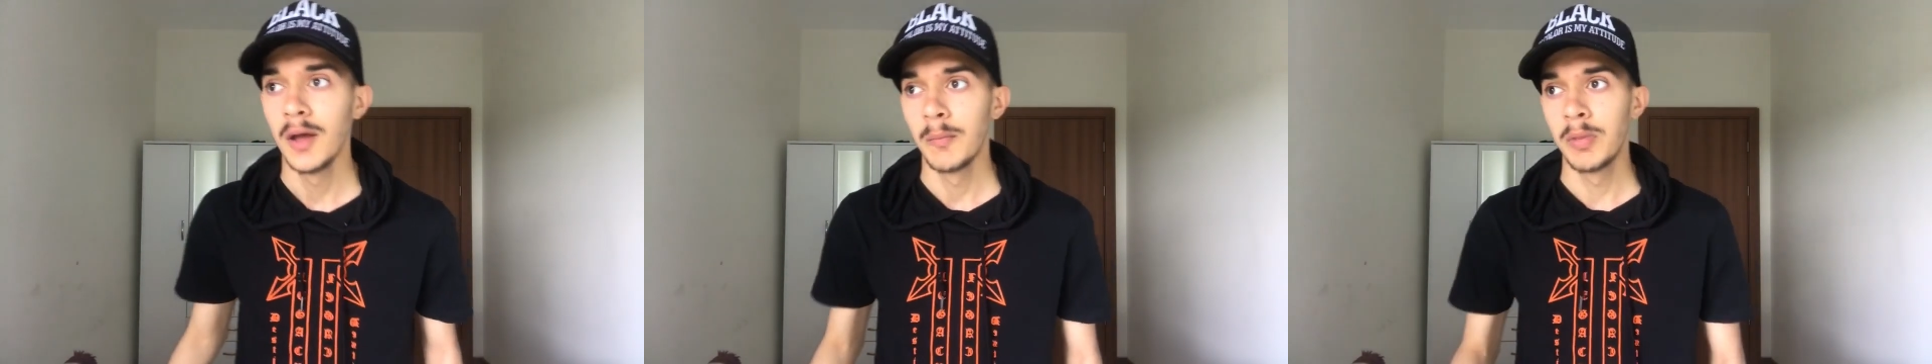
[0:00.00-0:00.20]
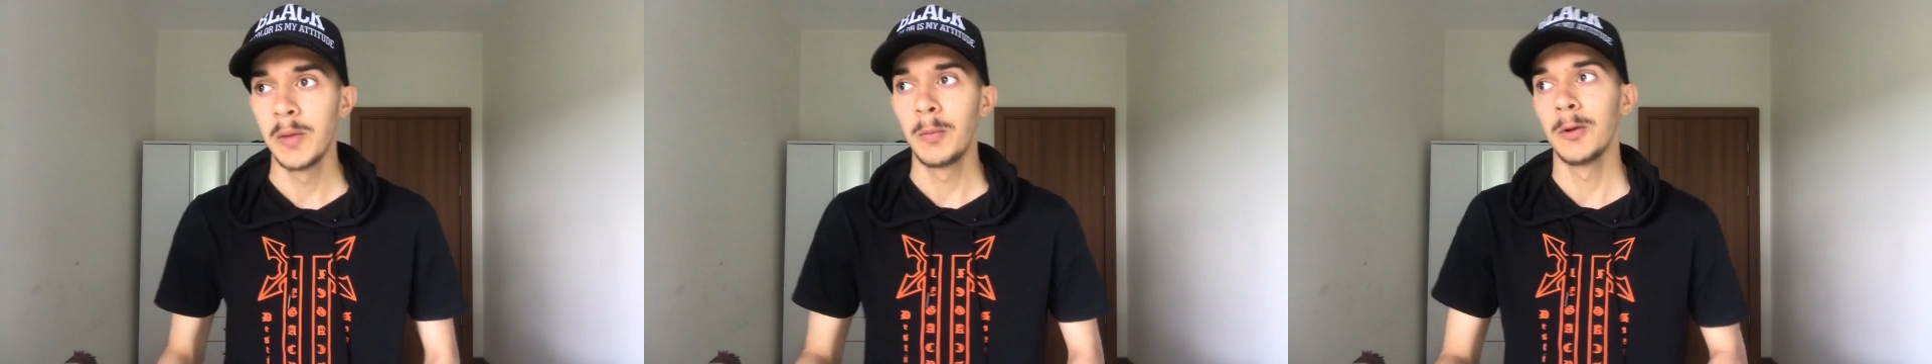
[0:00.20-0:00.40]

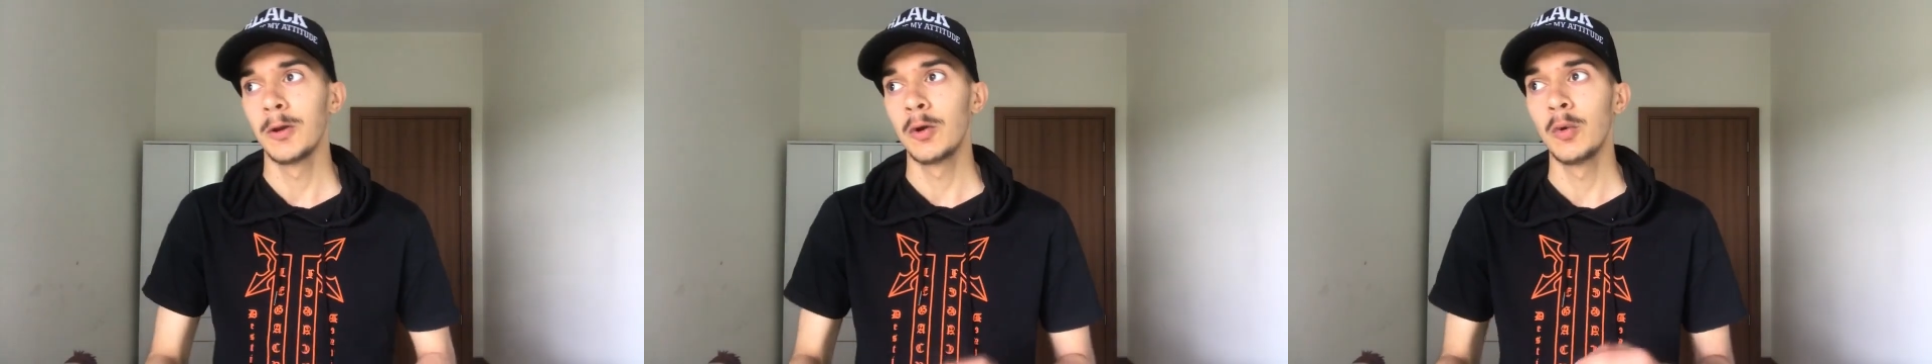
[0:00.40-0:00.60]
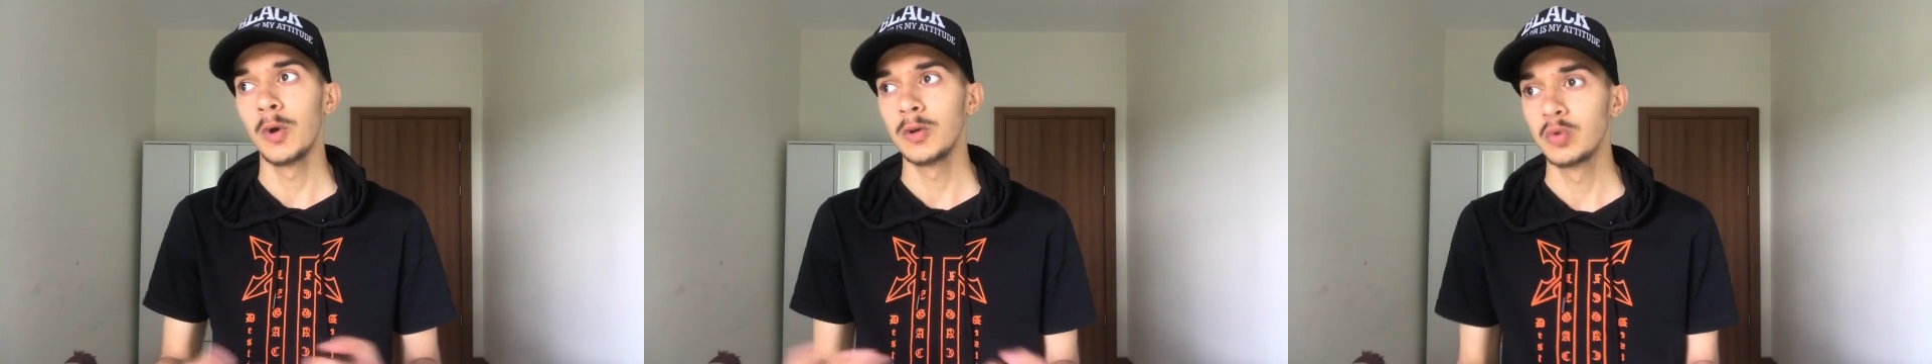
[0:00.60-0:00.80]
people
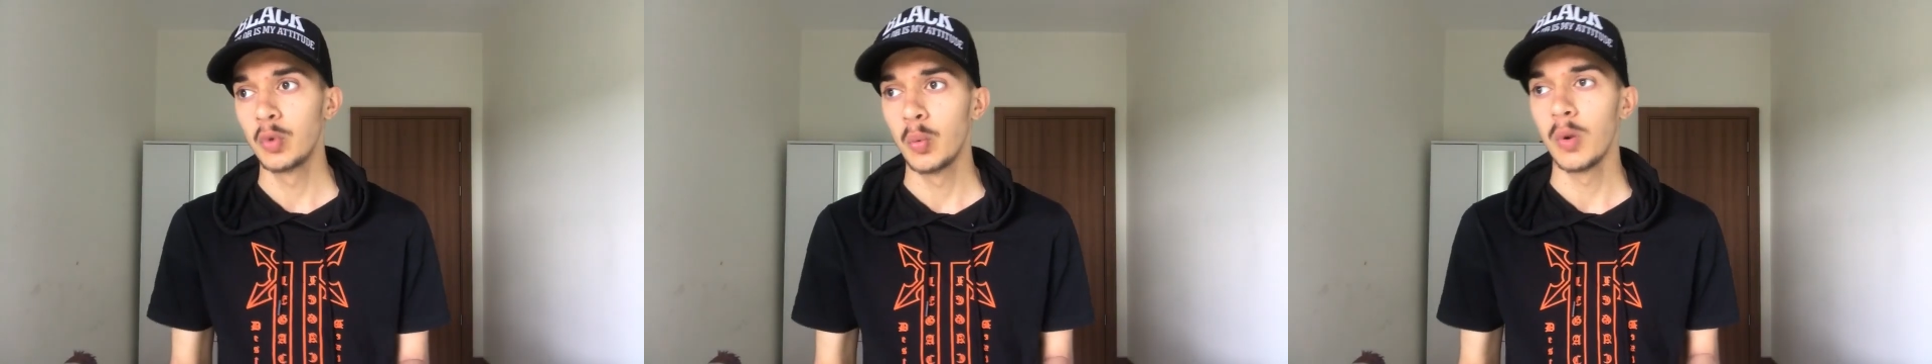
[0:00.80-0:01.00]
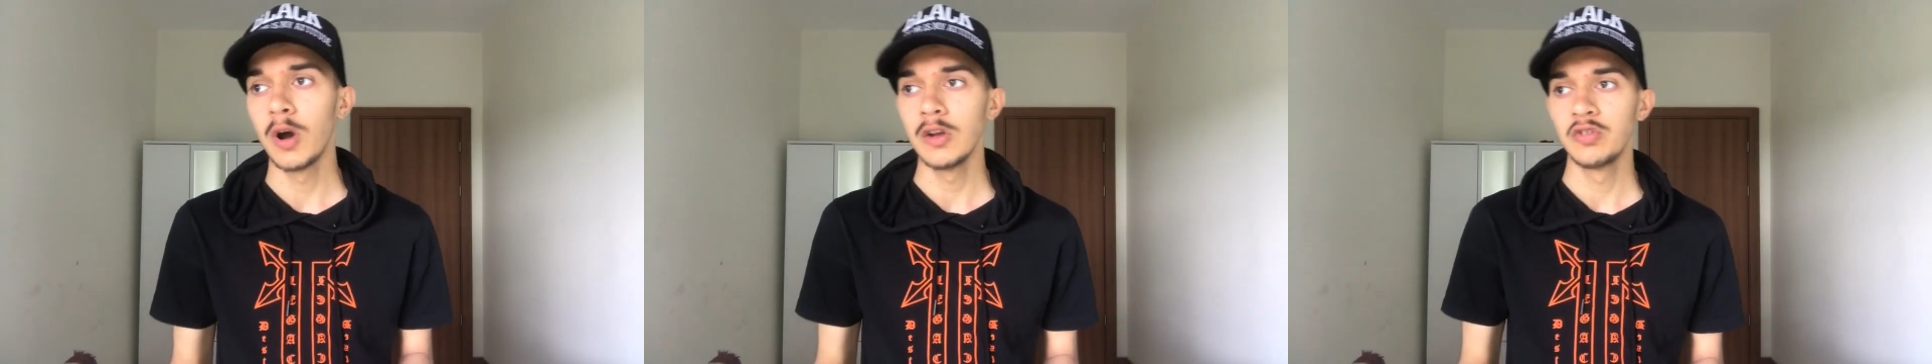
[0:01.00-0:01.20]
are going
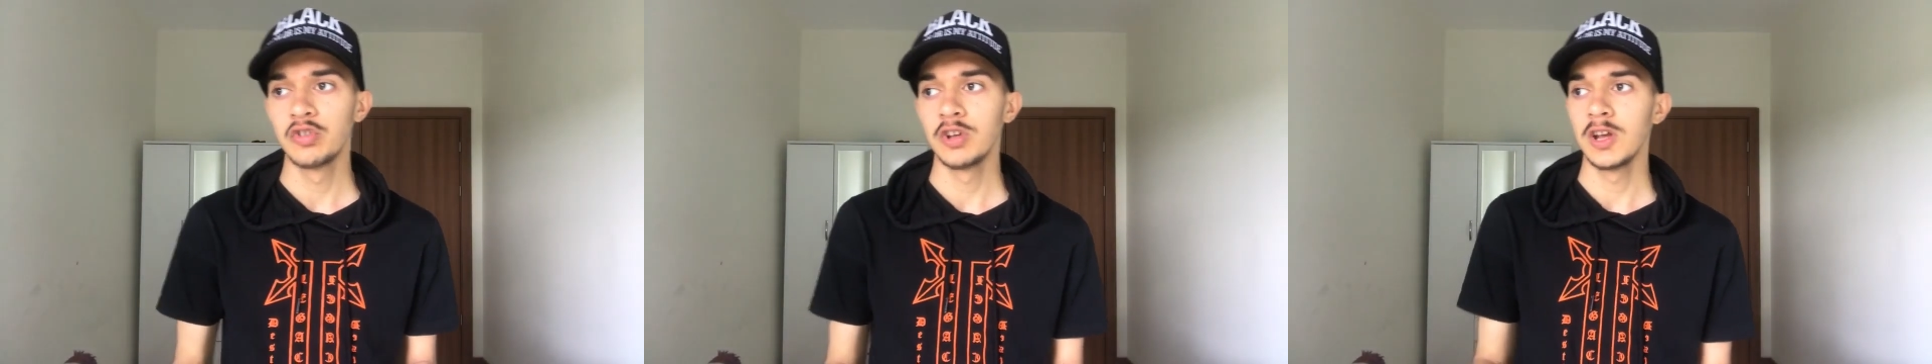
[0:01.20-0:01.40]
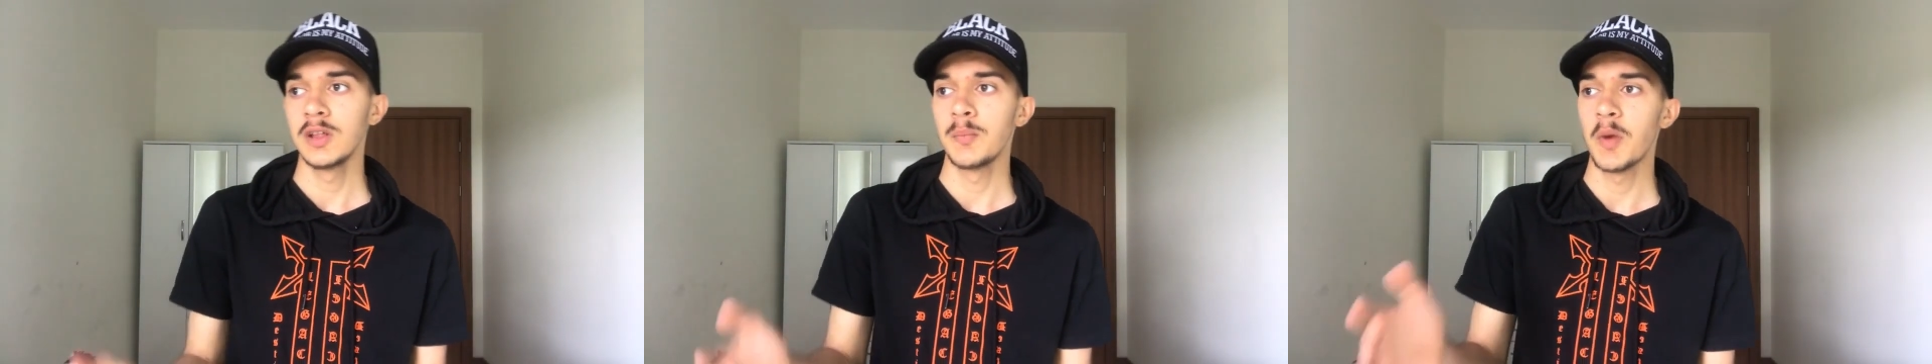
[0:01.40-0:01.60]
to
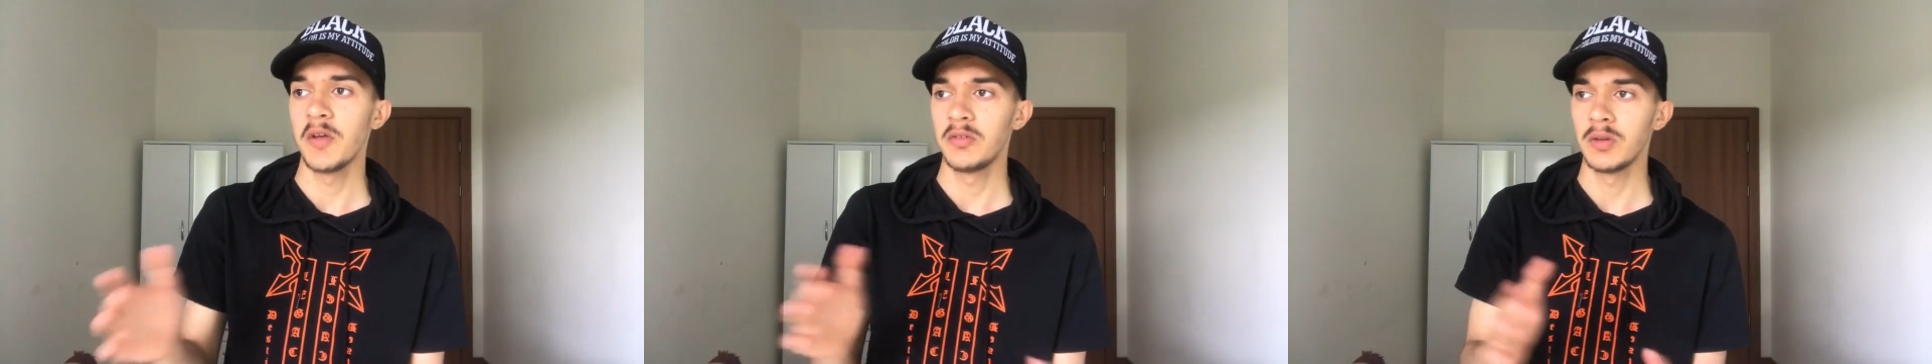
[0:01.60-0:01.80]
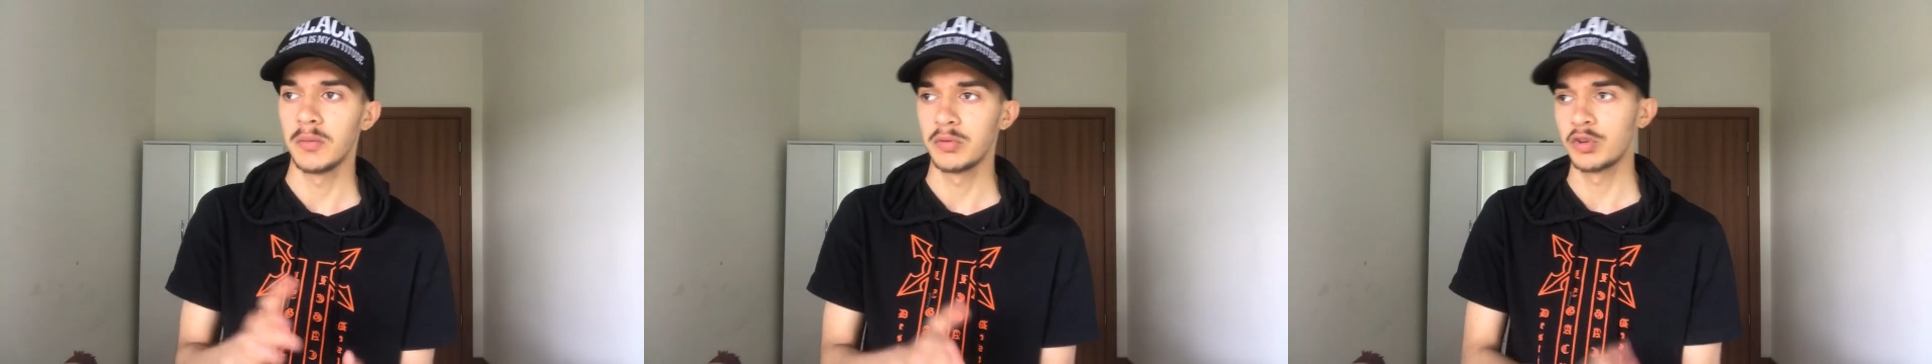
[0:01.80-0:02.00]
watch it, my
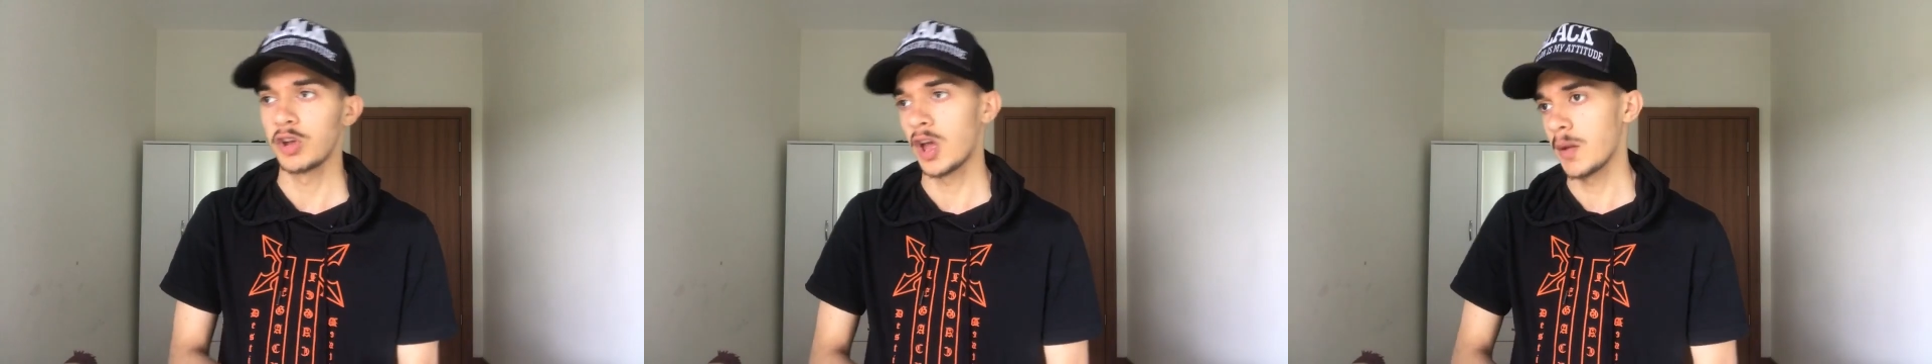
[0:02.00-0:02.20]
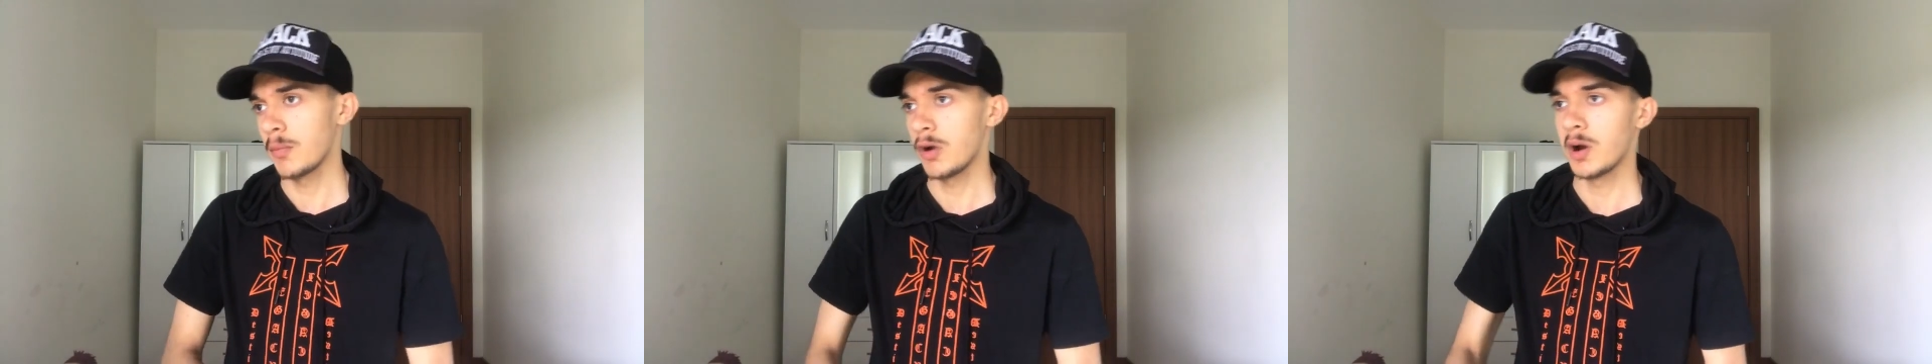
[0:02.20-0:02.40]

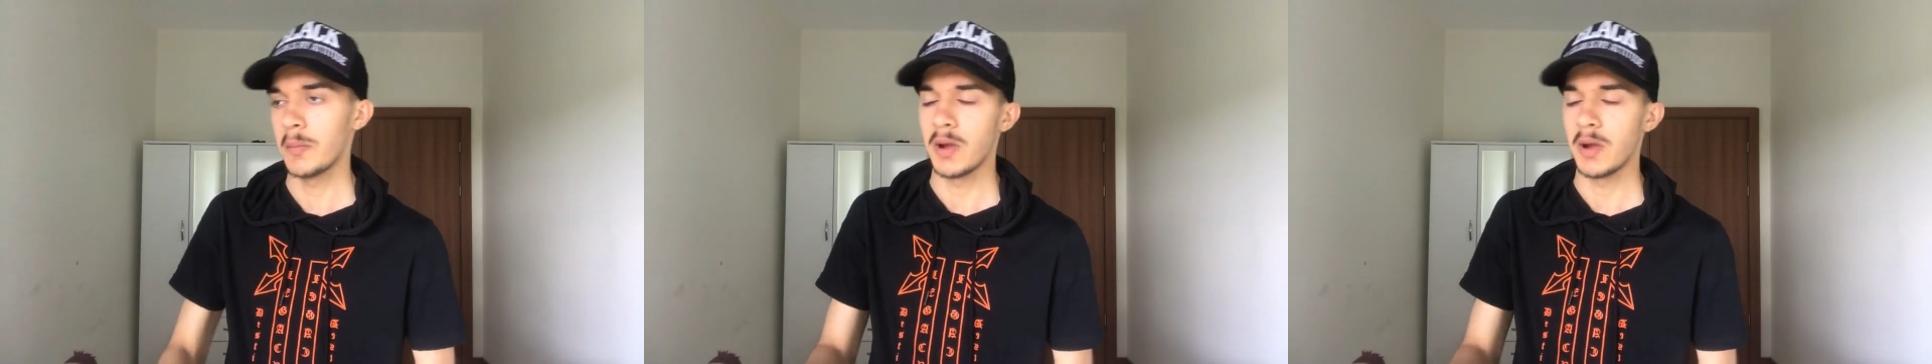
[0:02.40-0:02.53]
subscriber,